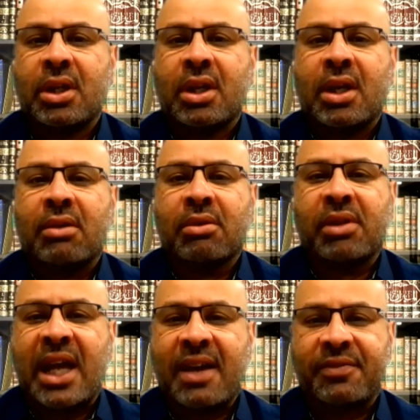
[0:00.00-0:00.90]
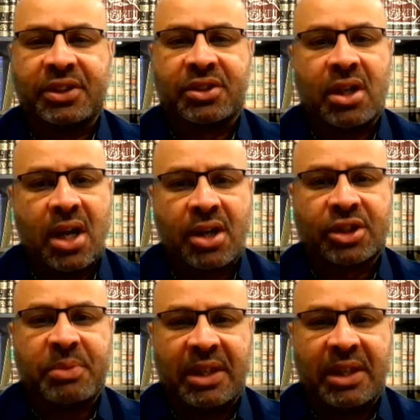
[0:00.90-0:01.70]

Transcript: We will have Sister Anar speak